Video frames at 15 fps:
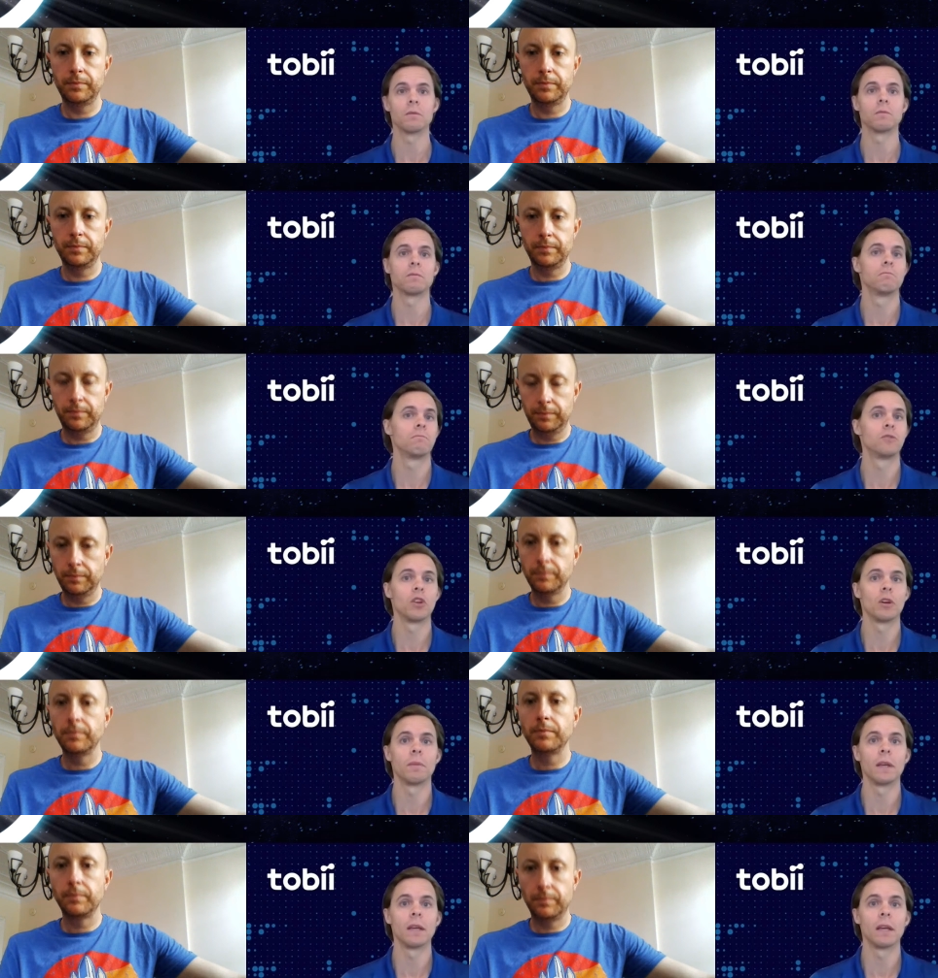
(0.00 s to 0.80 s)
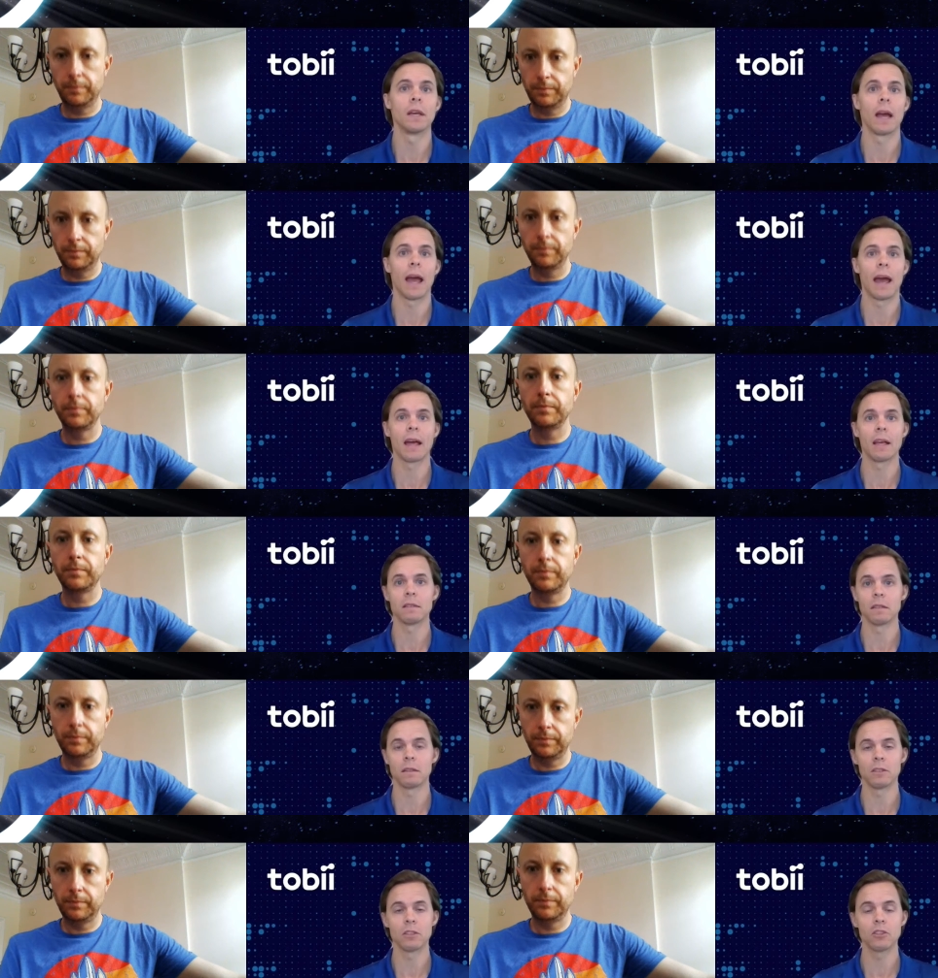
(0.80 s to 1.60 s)
Speaker 1: So Tobii
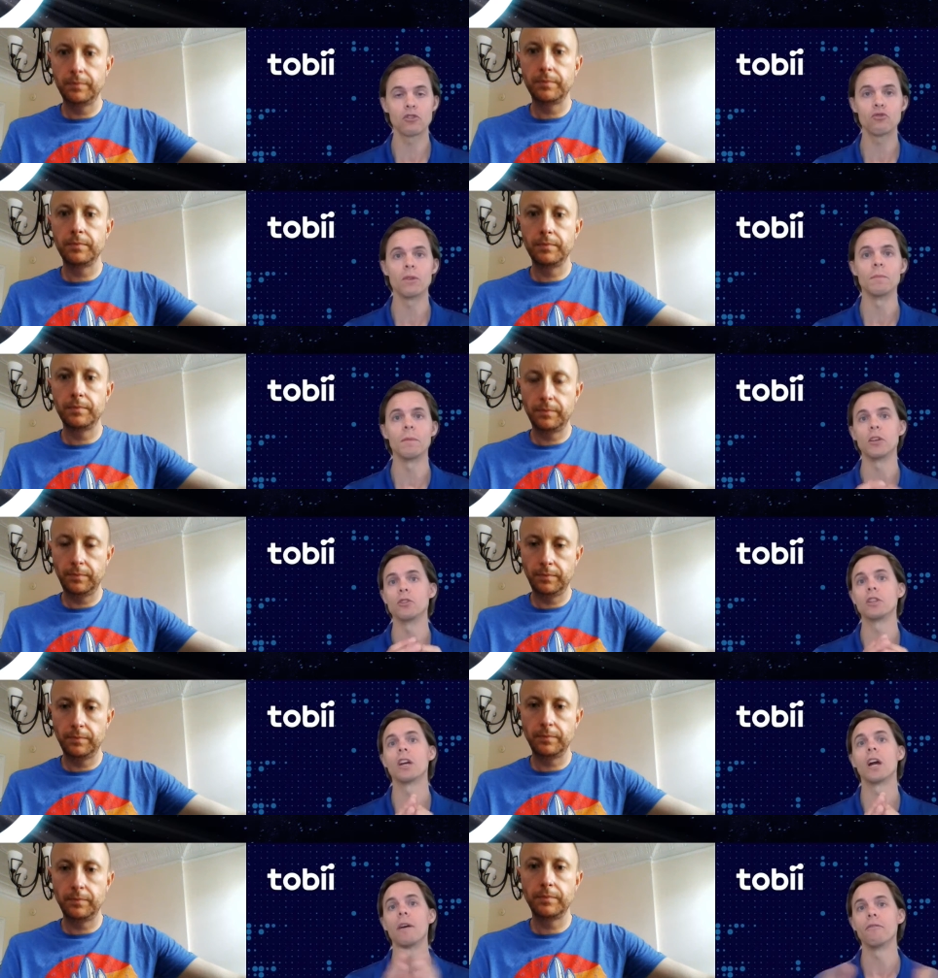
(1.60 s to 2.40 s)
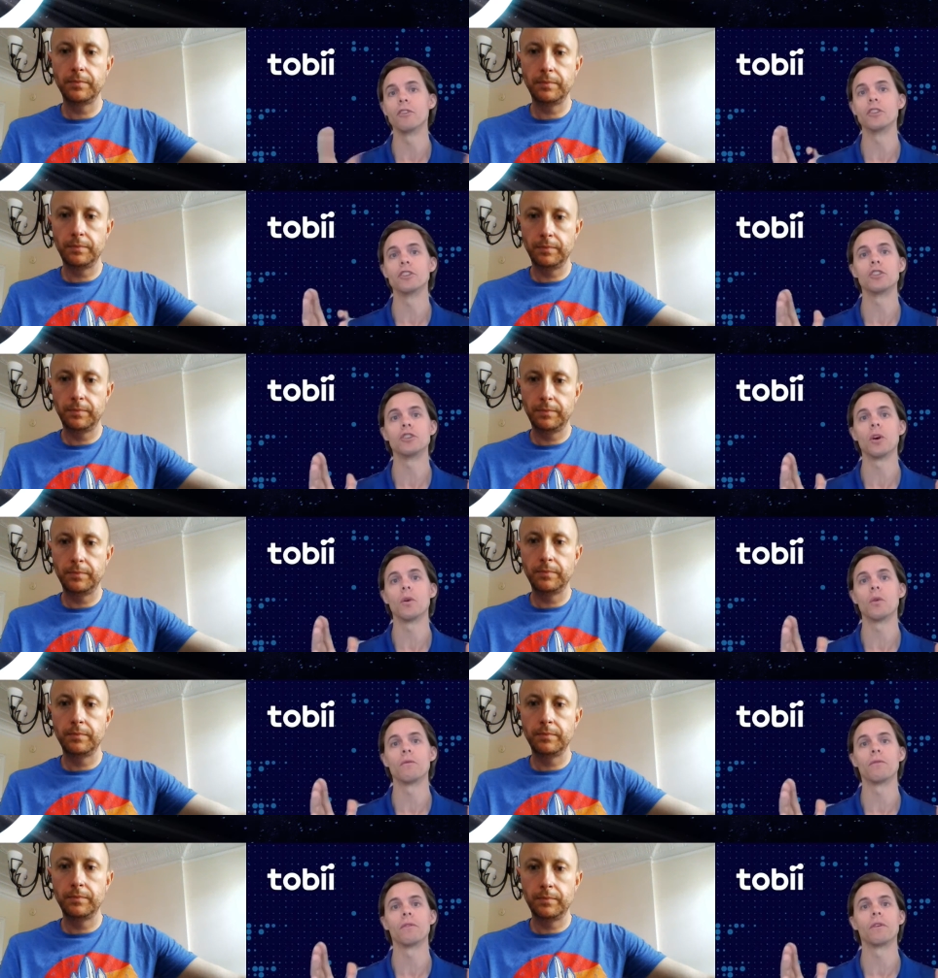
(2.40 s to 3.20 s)
has an extremely good coverage
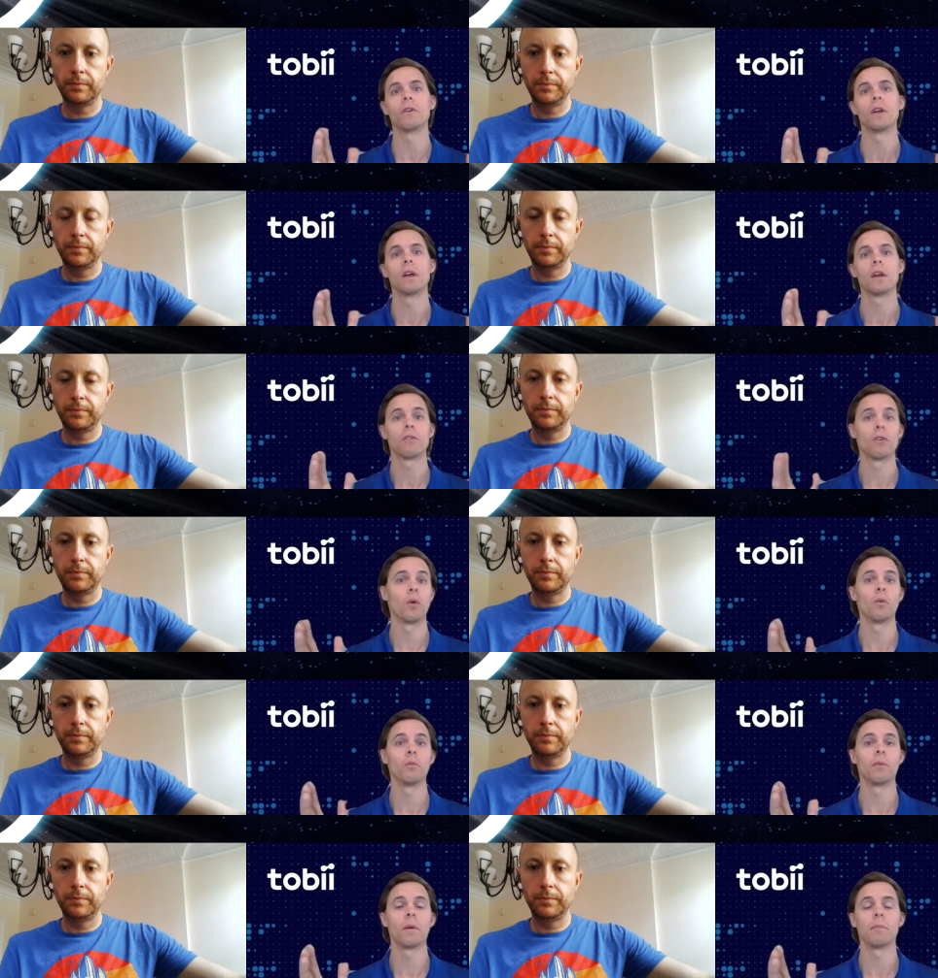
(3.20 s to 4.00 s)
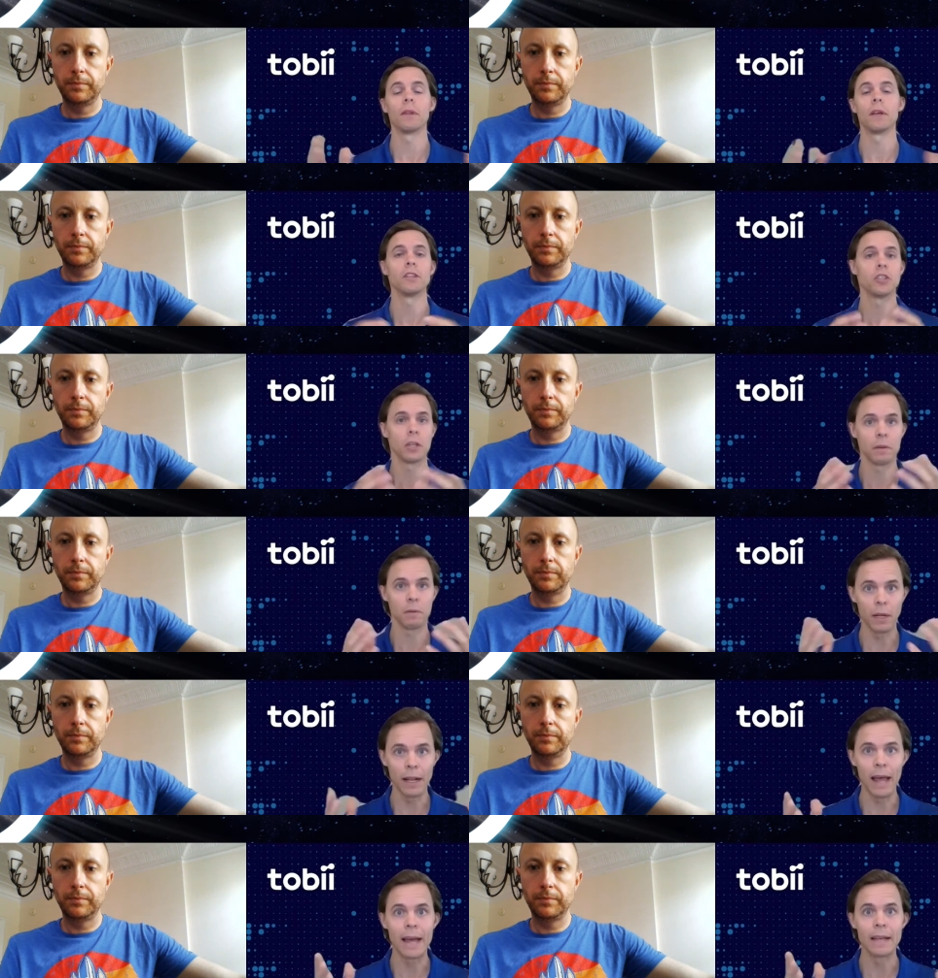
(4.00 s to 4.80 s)
over the whole
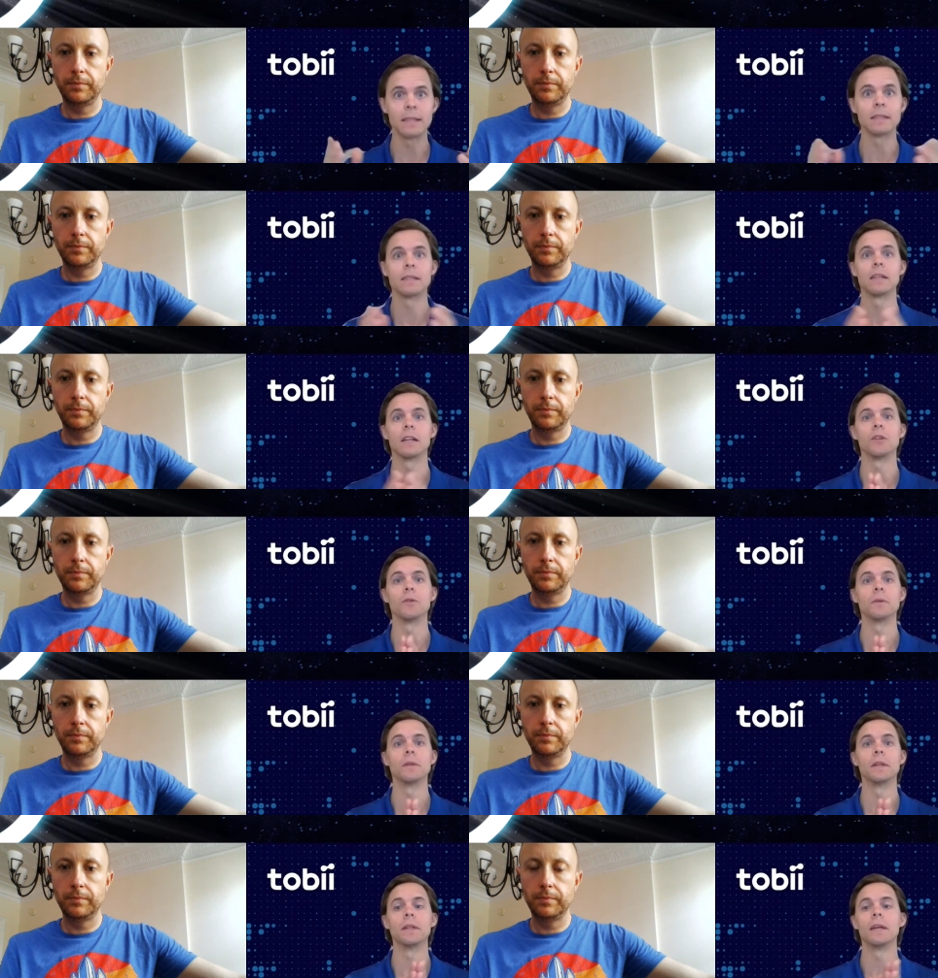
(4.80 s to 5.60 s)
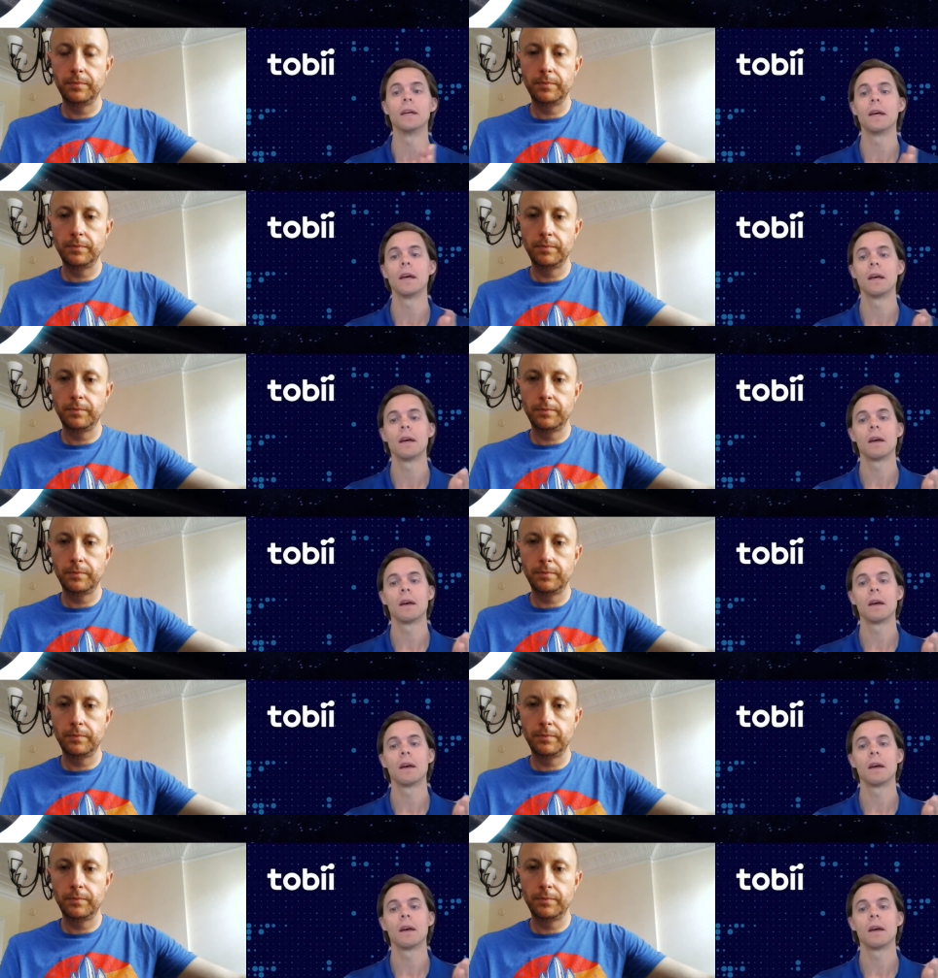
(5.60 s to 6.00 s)
population, glasses included.